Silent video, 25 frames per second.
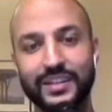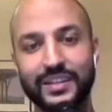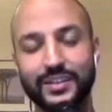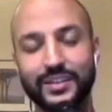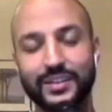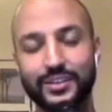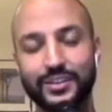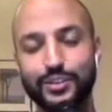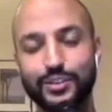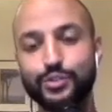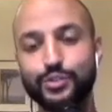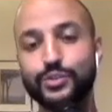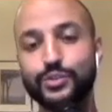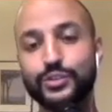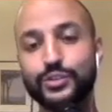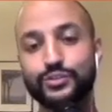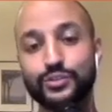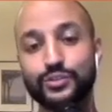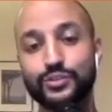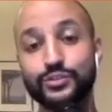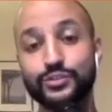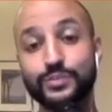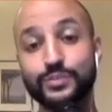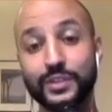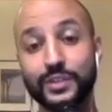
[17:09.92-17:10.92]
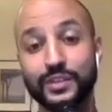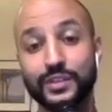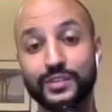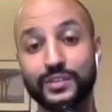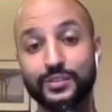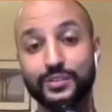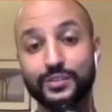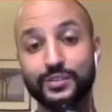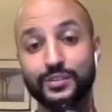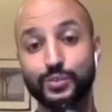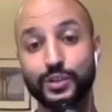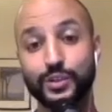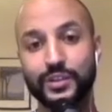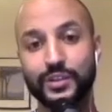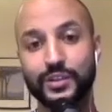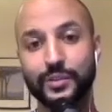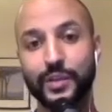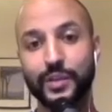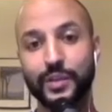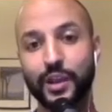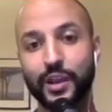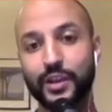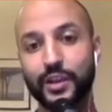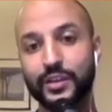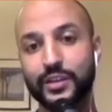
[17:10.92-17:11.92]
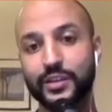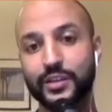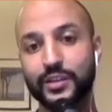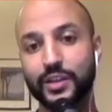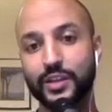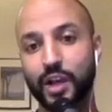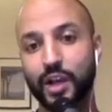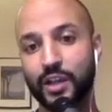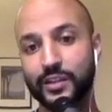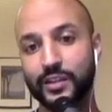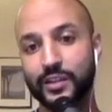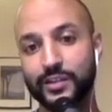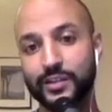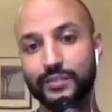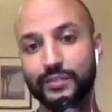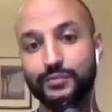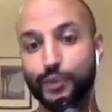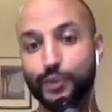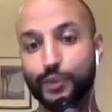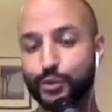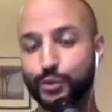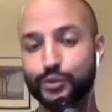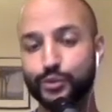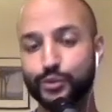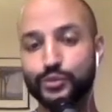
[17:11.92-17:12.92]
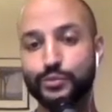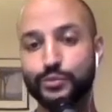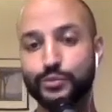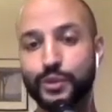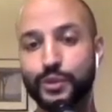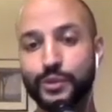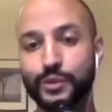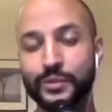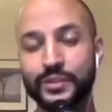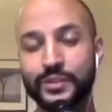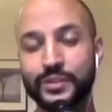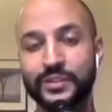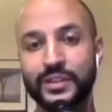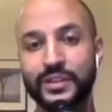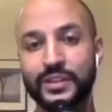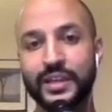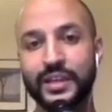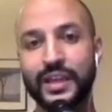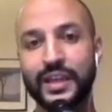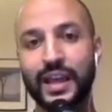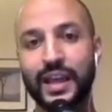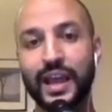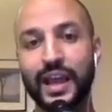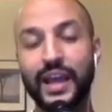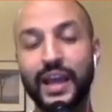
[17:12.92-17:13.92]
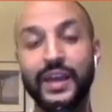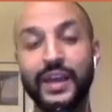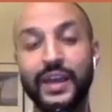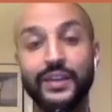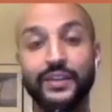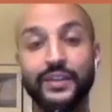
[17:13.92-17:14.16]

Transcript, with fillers: you introduced me to this work, the American Colony Photo Department. Mm-hmm. I had